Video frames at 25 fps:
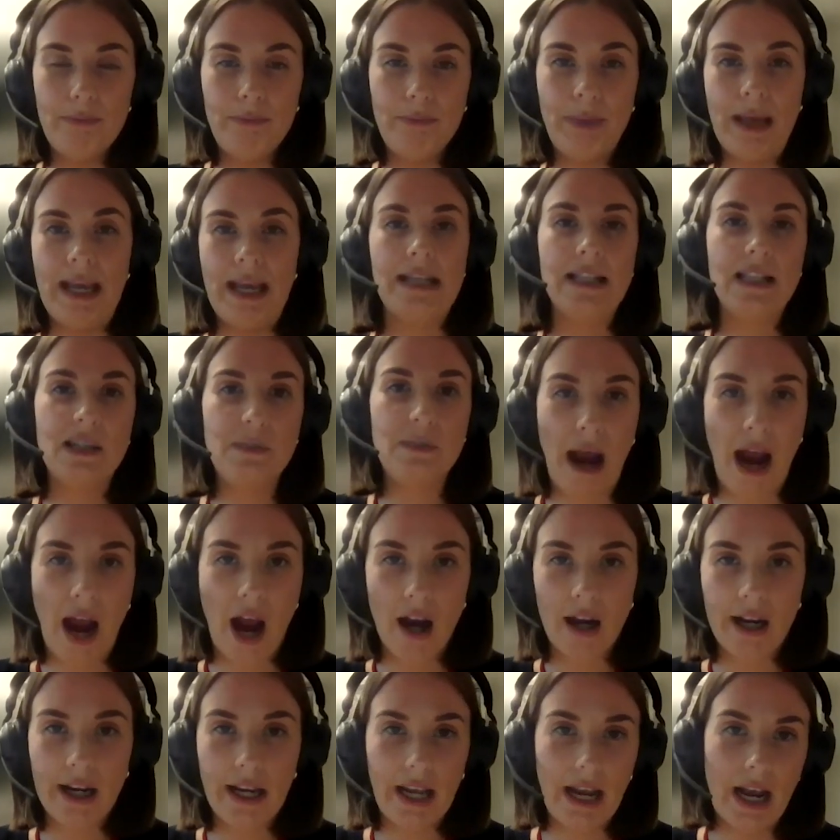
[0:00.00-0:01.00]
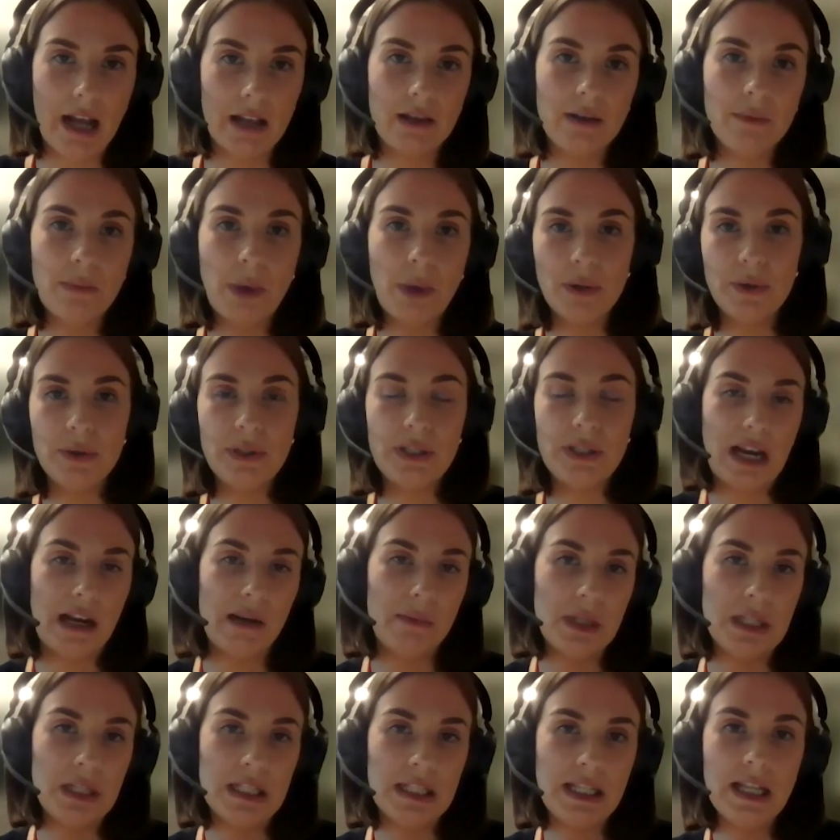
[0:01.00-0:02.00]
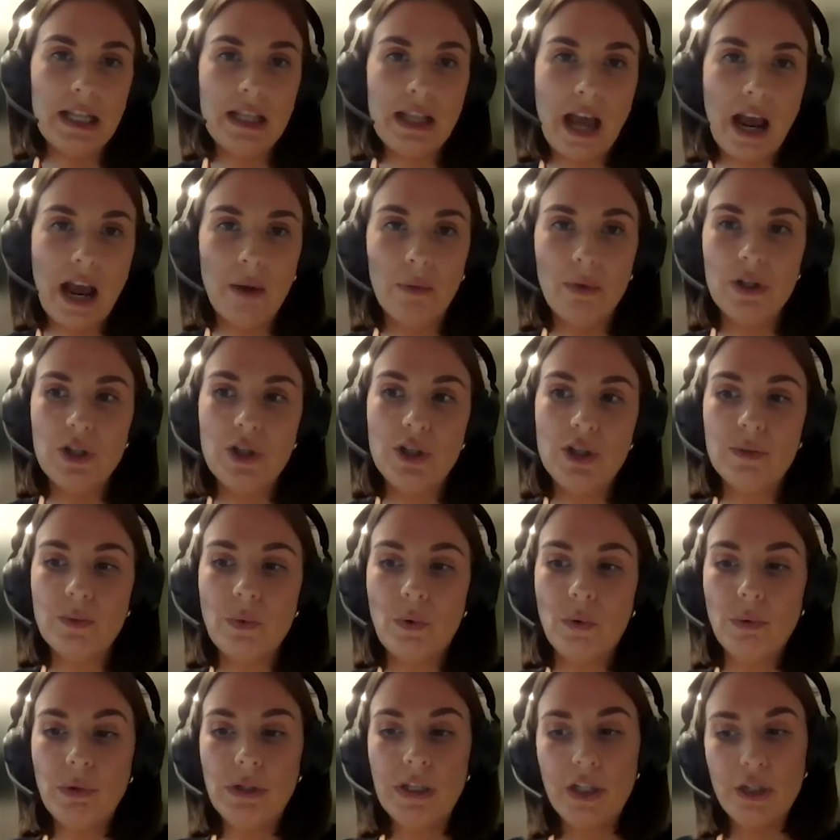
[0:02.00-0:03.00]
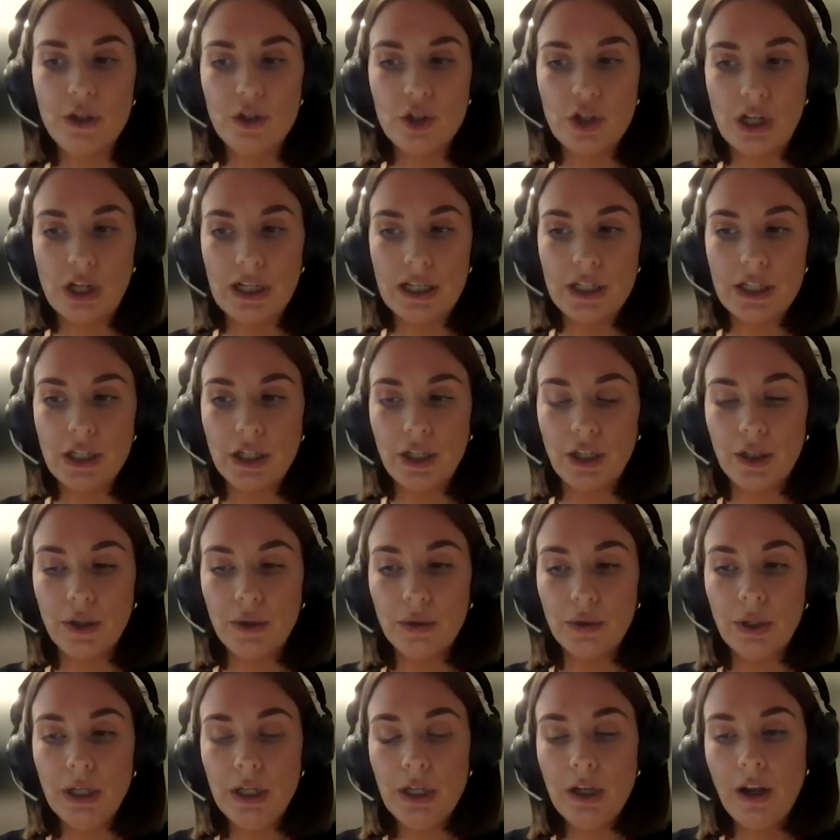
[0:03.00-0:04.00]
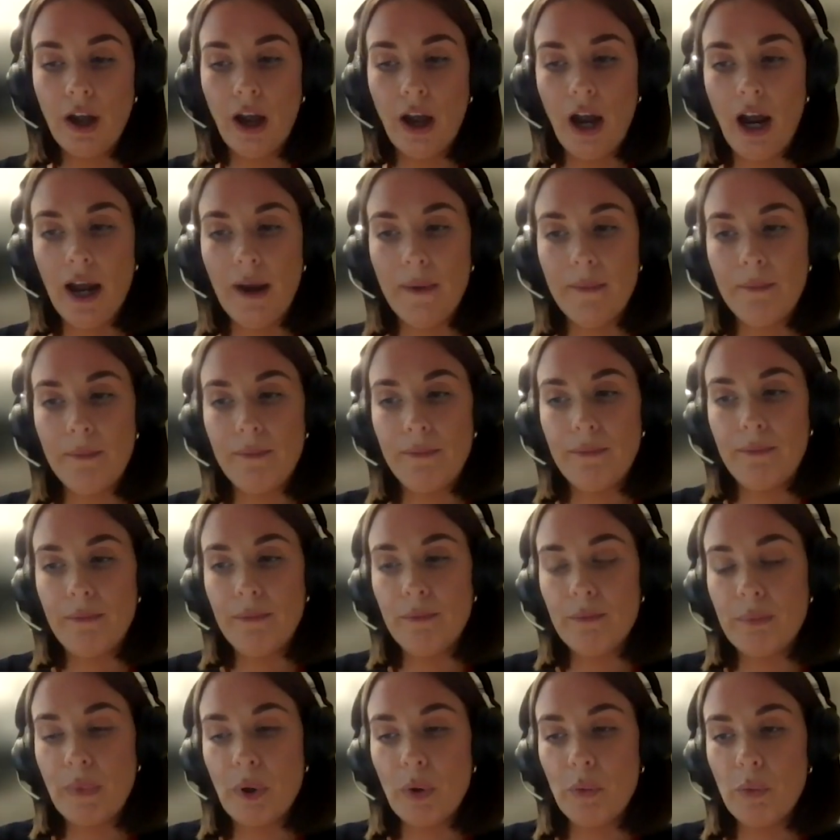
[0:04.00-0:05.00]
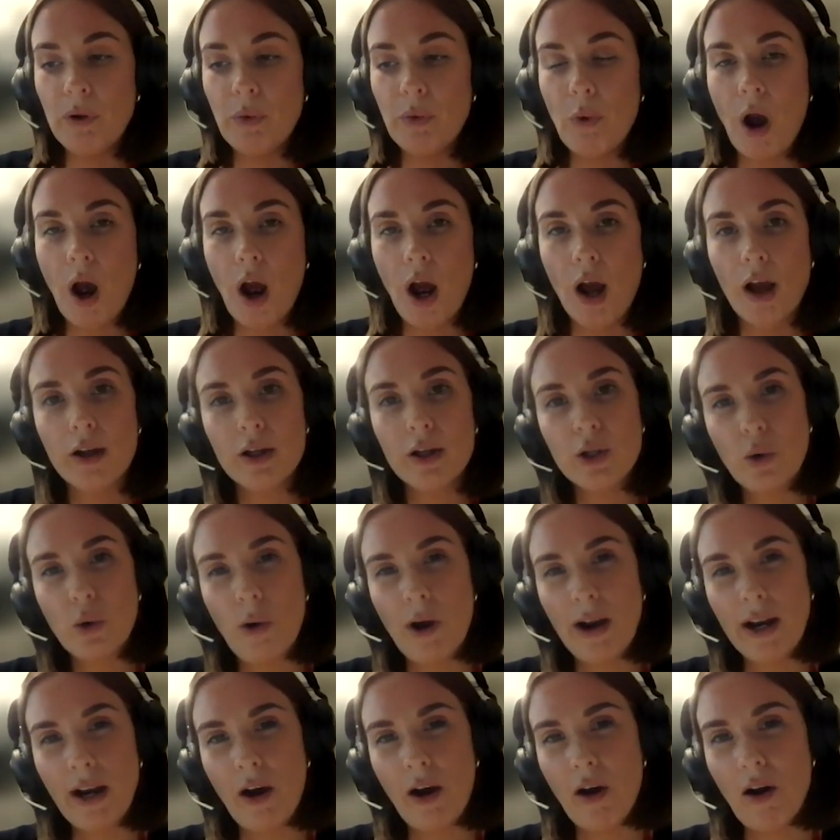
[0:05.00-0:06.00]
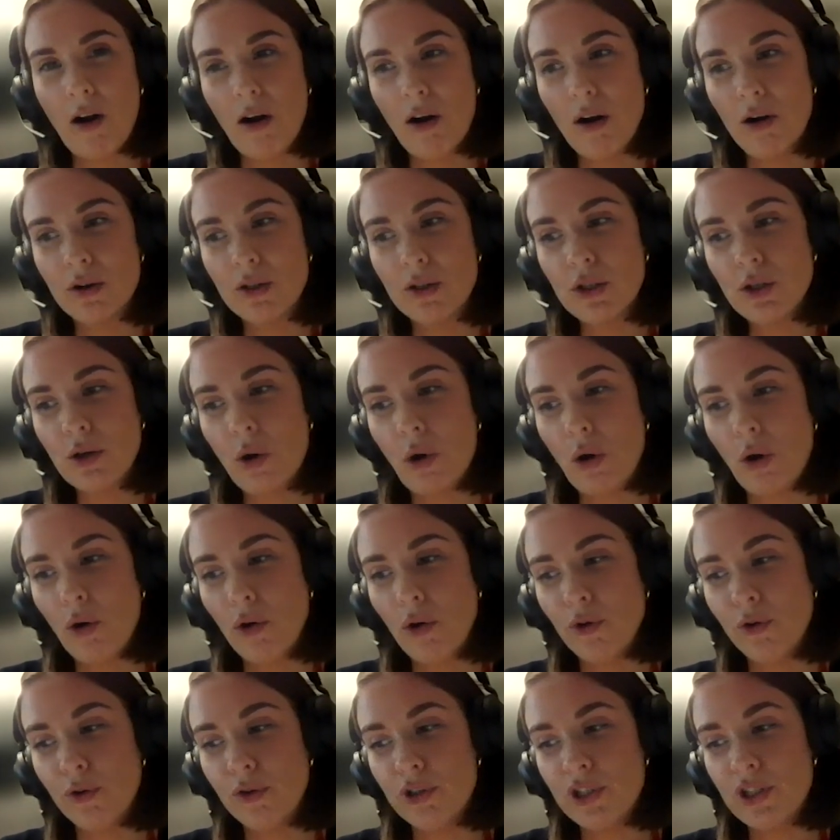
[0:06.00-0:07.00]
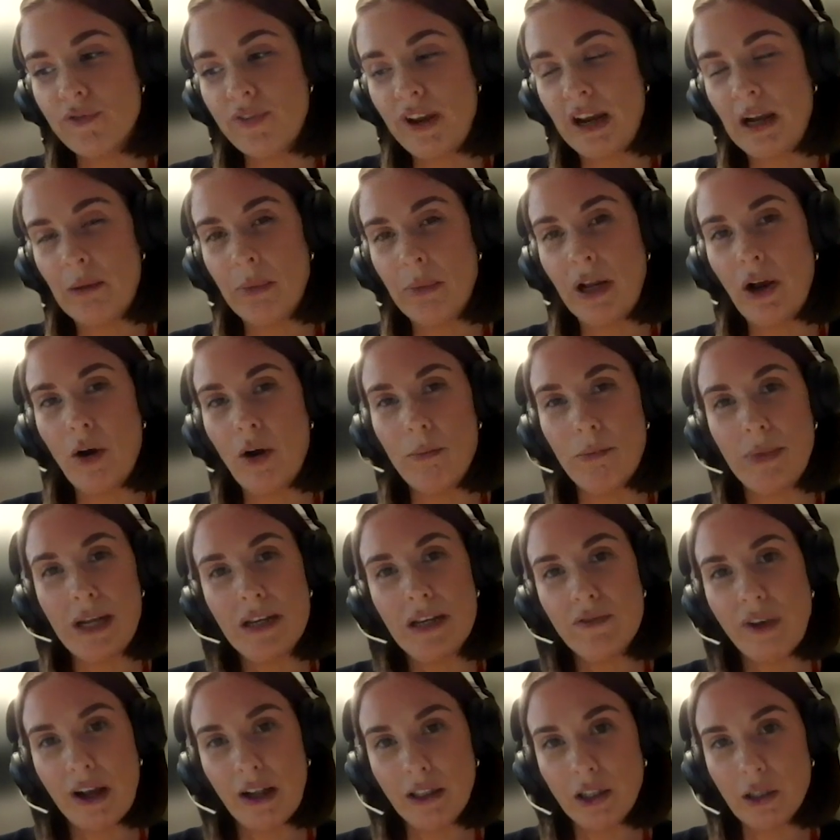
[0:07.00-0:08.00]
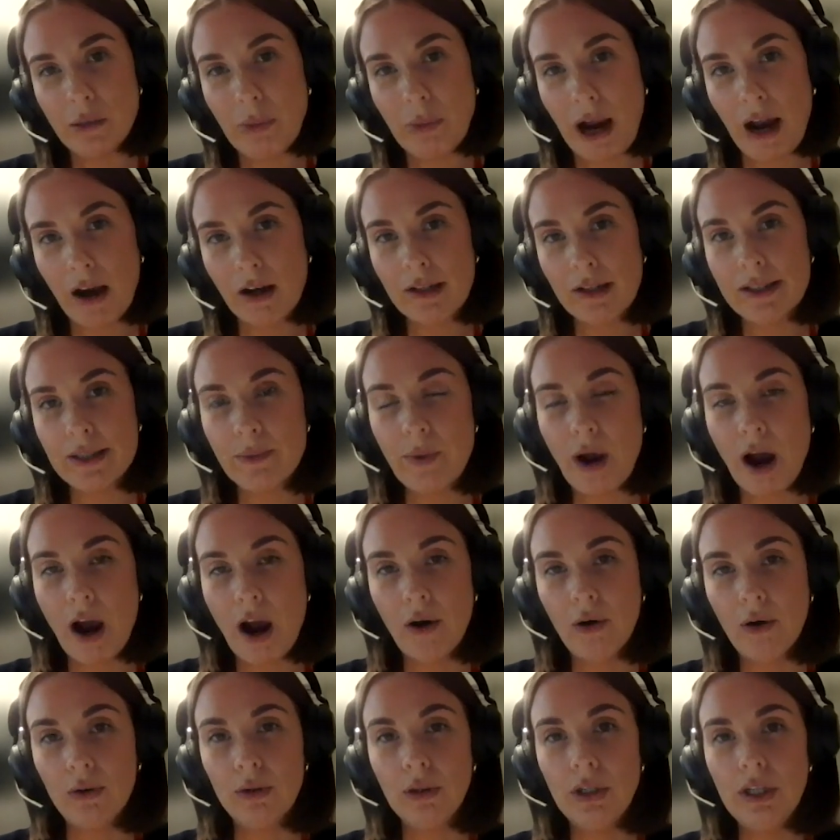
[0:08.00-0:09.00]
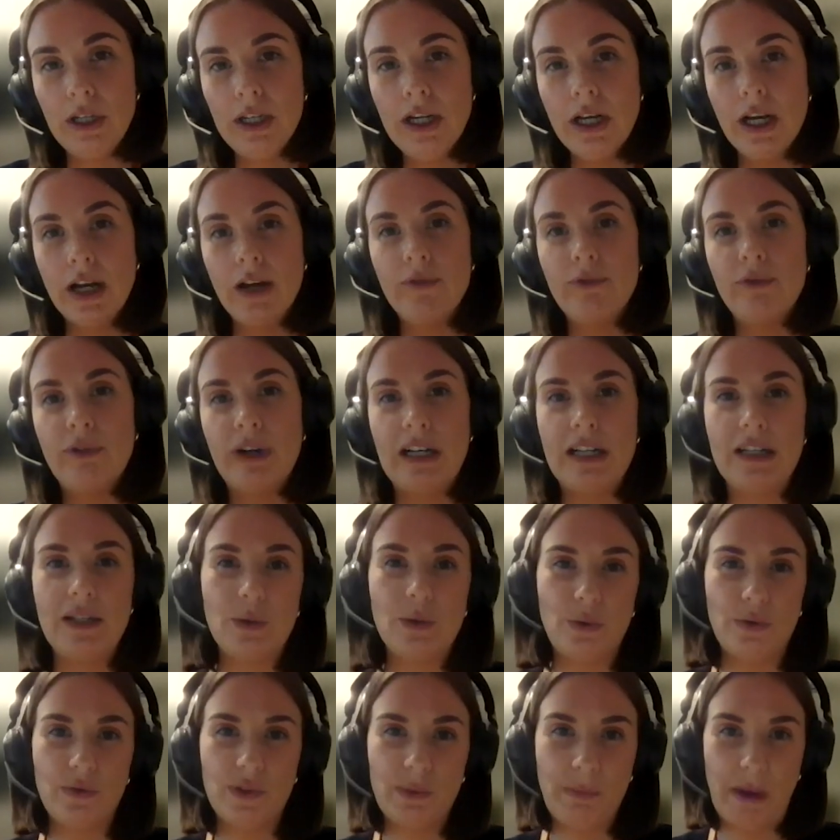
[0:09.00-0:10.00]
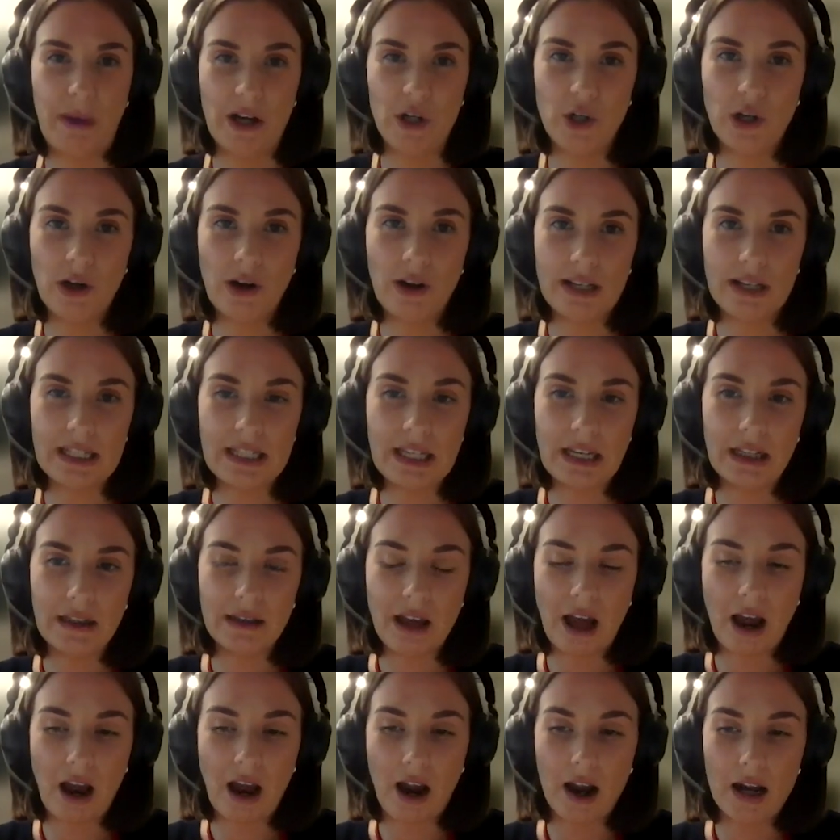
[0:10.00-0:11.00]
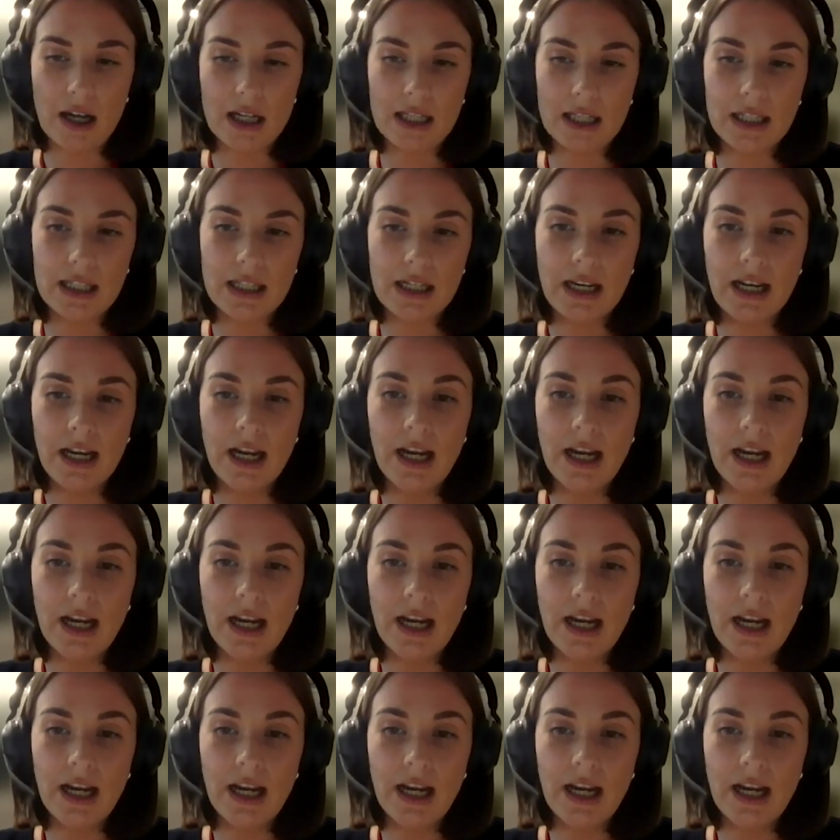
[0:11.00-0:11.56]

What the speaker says: biggest pack. It had the most elements in there, which is what we usually do. But we worked quite hard on developing our mid-value pack as well and really sort of specializing that.